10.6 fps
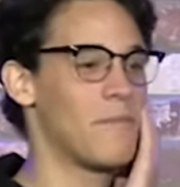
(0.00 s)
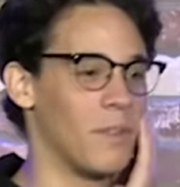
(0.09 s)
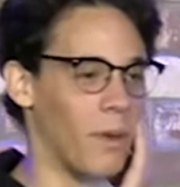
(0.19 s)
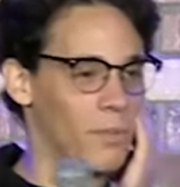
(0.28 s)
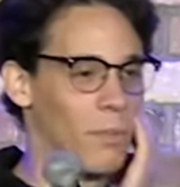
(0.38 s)
be
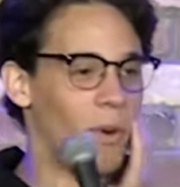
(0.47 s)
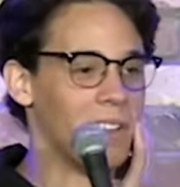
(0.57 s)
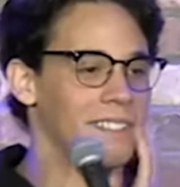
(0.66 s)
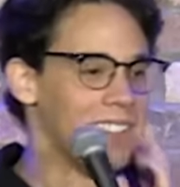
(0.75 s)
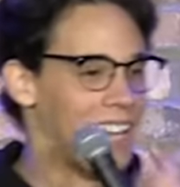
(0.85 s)
the most
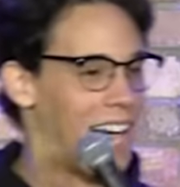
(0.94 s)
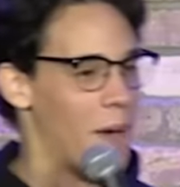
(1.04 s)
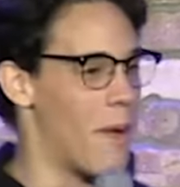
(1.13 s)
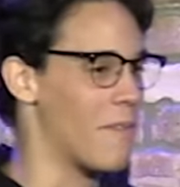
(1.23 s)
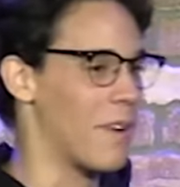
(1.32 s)
boring
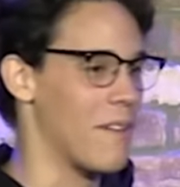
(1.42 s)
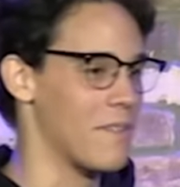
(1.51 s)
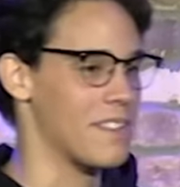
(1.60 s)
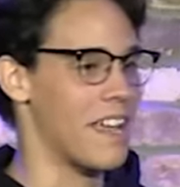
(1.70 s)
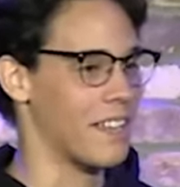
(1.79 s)
sitcom ever.
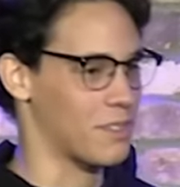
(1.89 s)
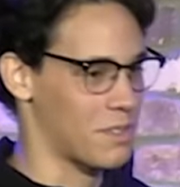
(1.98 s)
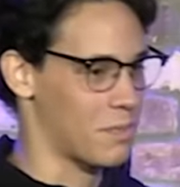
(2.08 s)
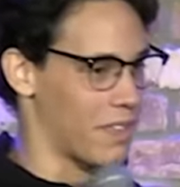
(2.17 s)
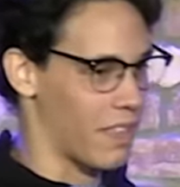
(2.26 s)
Every day,
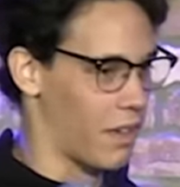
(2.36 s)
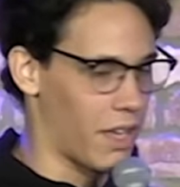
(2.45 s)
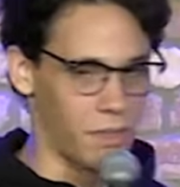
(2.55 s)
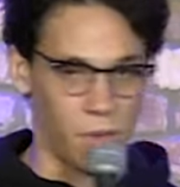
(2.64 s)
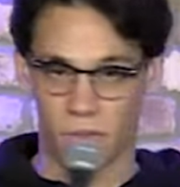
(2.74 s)
just be like, all
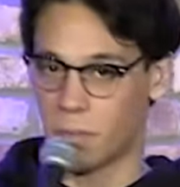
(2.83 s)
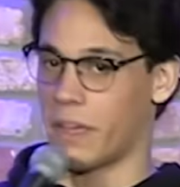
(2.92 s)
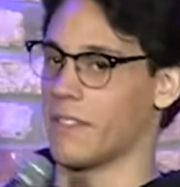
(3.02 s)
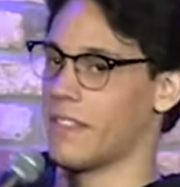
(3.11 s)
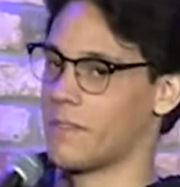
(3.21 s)
right, you
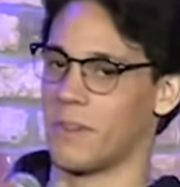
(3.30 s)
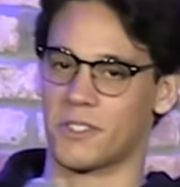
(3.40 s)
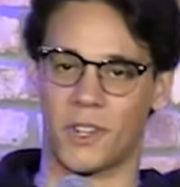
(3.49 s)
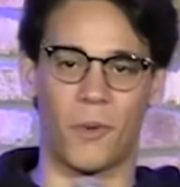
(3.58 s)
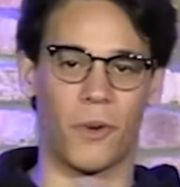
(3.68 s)
spent this
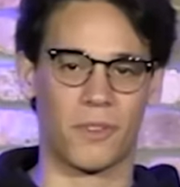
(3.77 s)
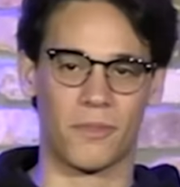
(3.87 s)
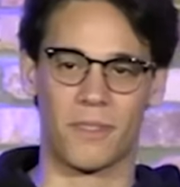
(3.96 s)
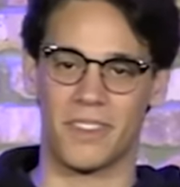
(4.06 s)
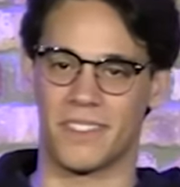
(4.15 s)
much in quarter
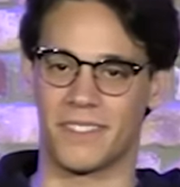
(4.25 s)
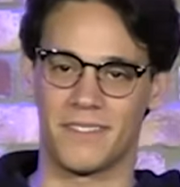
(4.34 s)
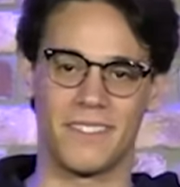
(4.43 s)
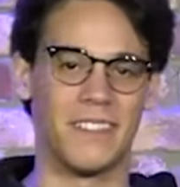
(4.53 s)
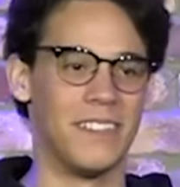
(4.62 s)
three.
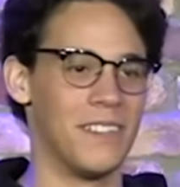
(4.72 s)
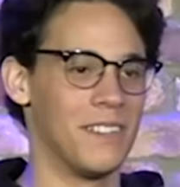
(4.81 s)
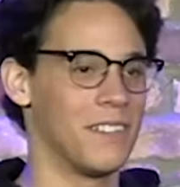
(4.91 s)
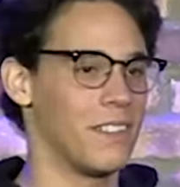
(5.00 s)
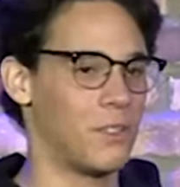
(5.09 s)

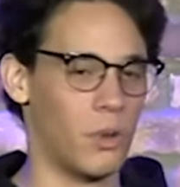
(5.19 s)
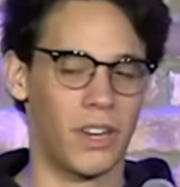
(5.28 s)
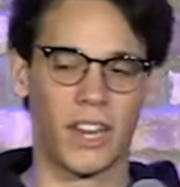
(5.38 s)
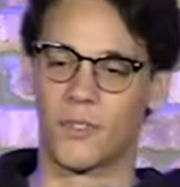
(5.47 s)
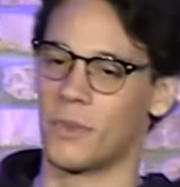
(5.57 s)
Tune
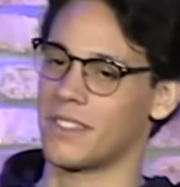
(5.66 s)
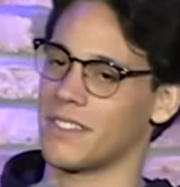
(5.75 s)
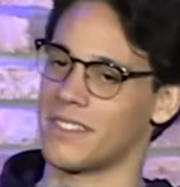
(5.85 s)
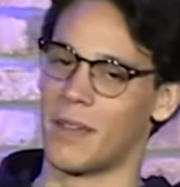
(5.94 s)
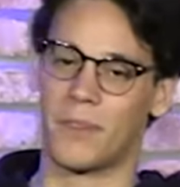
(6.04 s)
in next week
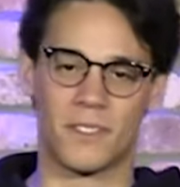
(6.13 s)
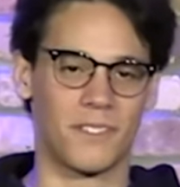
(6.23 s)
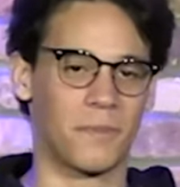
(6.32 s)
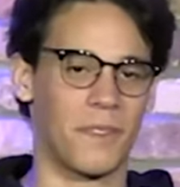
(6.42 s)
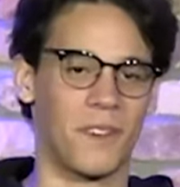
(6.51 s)
to see how much
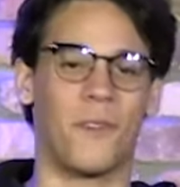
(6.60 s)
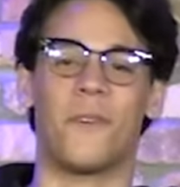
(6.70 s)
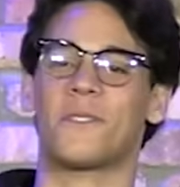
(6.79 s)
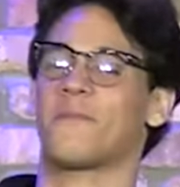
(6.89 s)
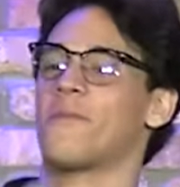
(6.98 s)
you spent in
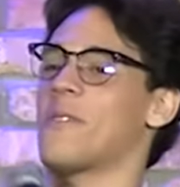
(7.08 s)
quarter